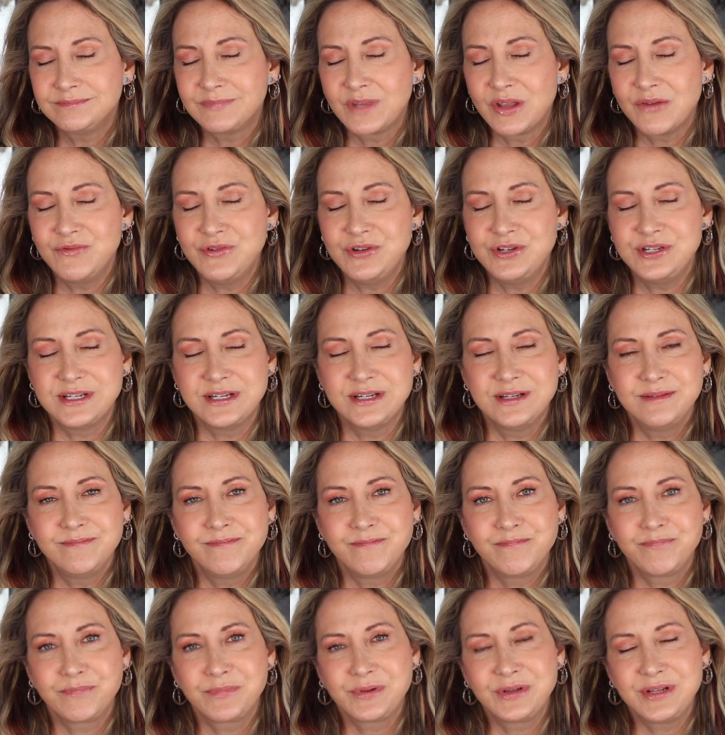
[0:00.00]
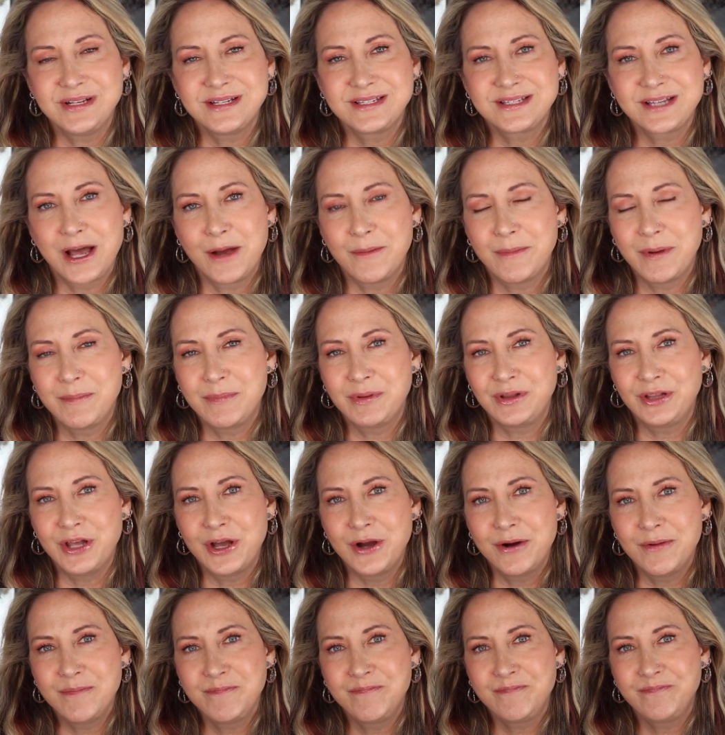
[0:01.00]
If you did, please comment
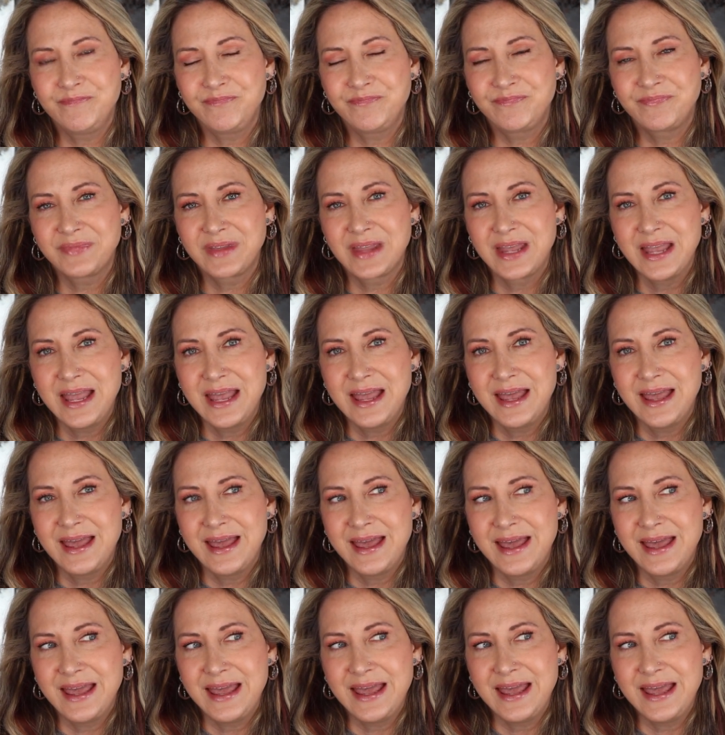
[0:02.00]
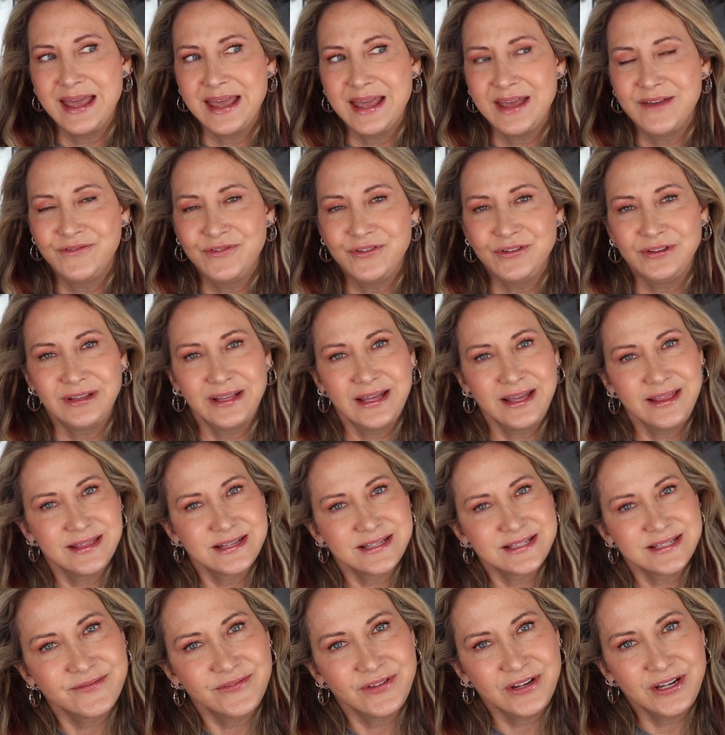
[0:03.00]
below. If you like
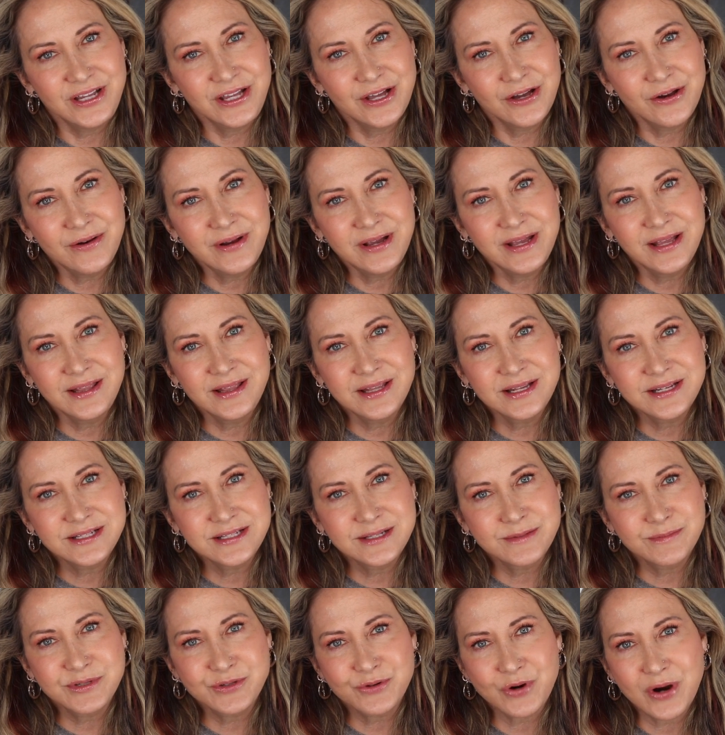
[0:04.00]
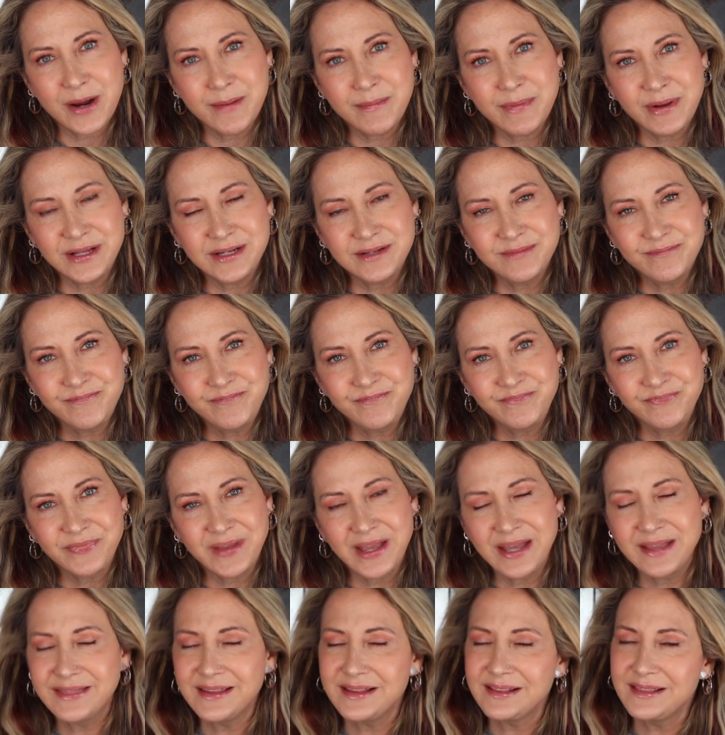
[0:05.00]
video, hit the subscribe button
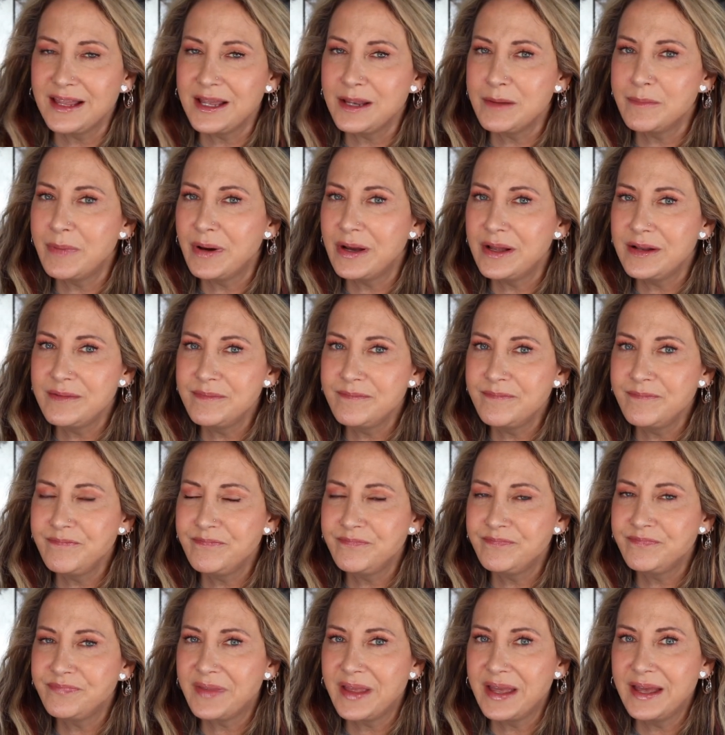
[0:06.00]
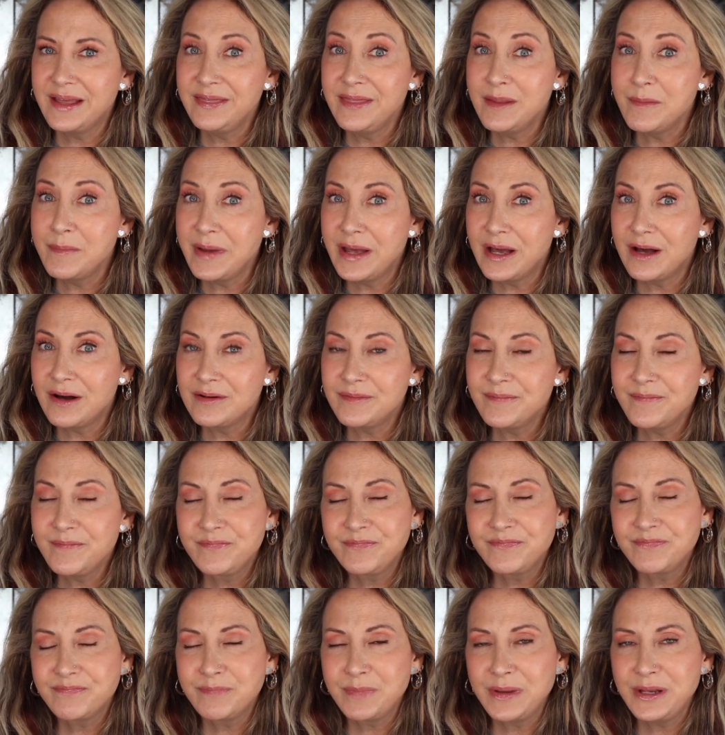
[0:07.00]
and the like button and the bell.
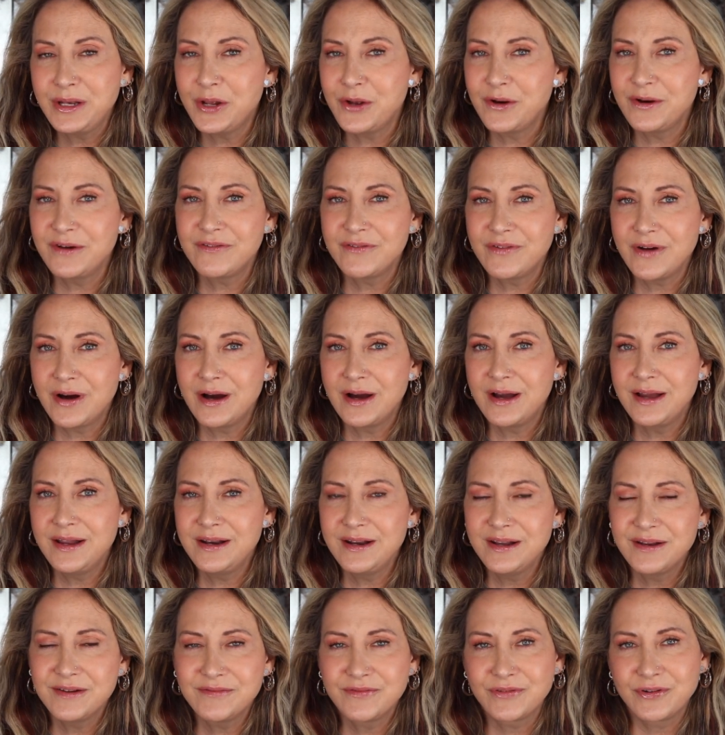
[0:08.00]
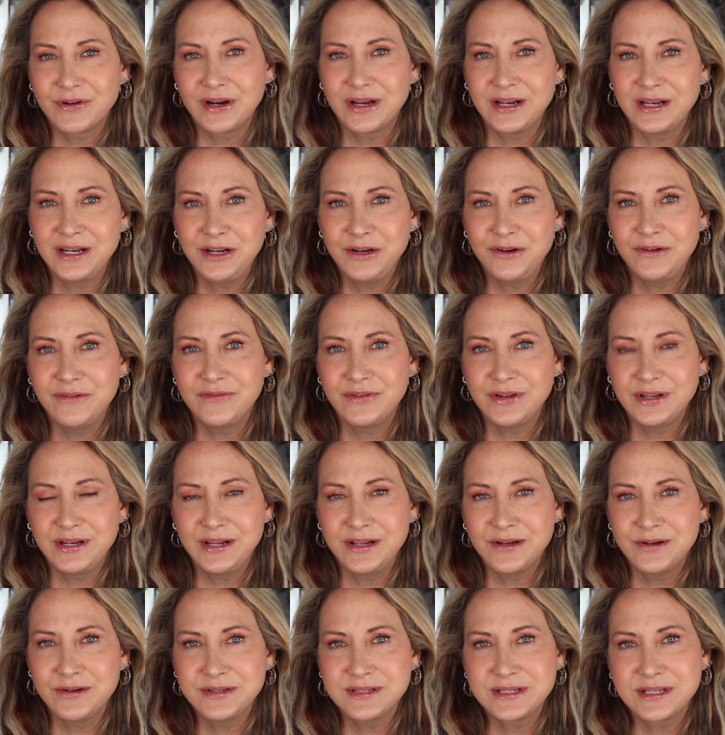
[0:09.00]
Be notified for any new
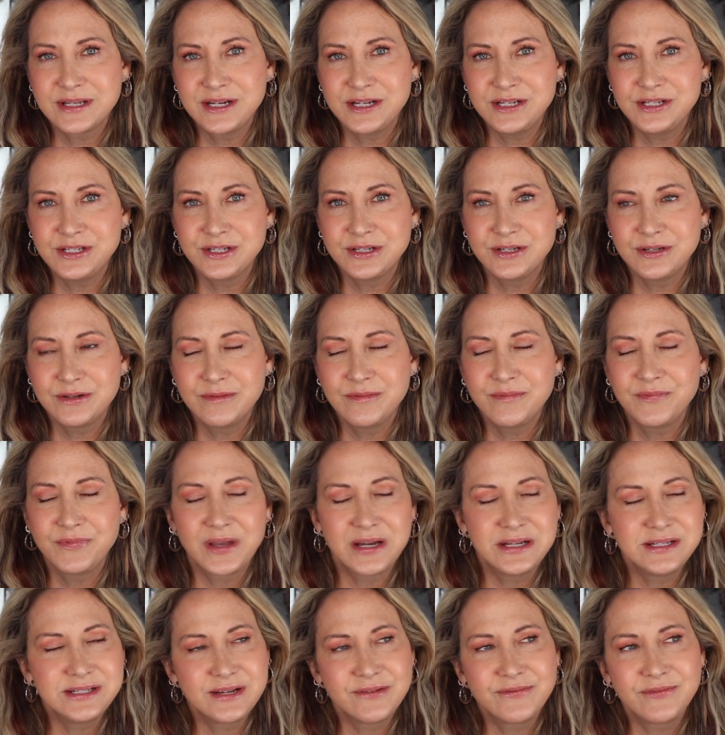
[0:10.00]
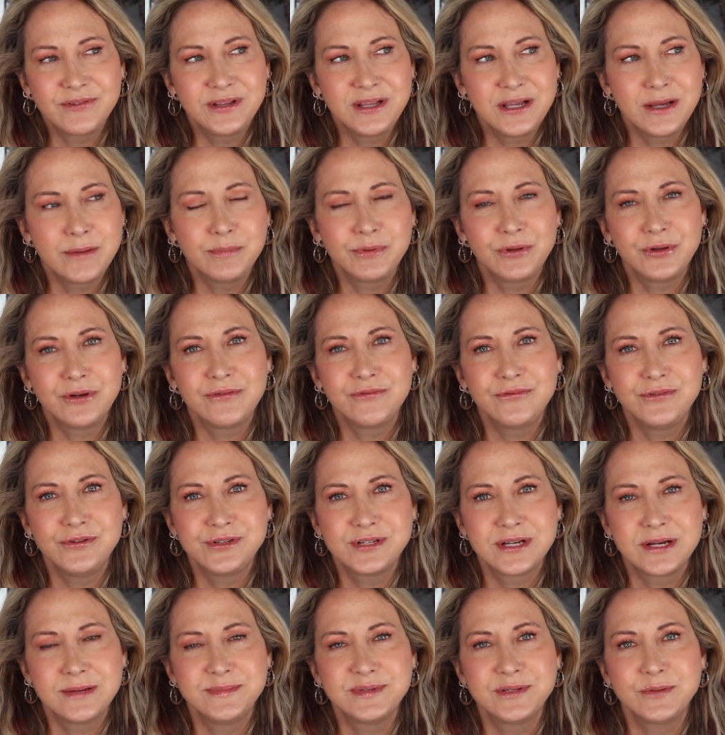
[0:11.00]
videos that I do. I definitely upload a few
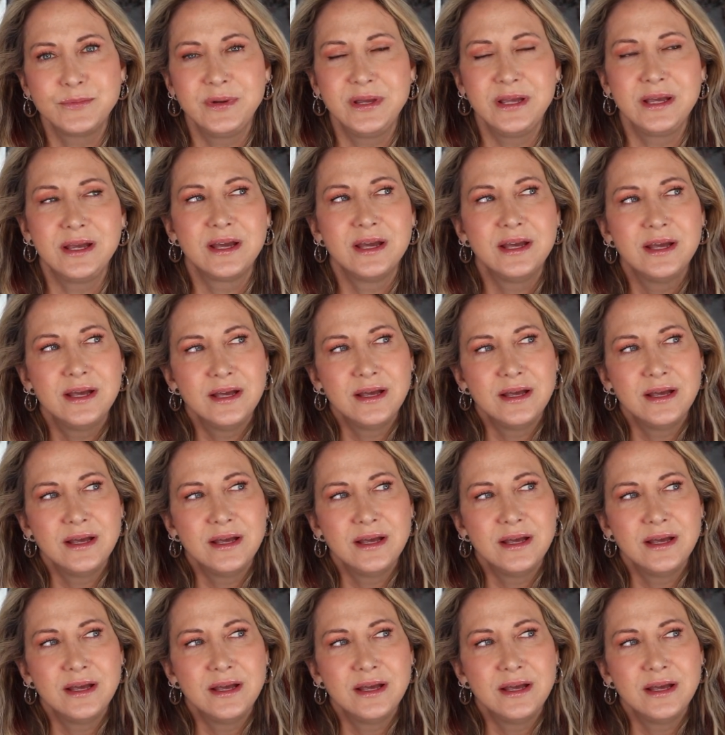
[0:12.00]
times a week.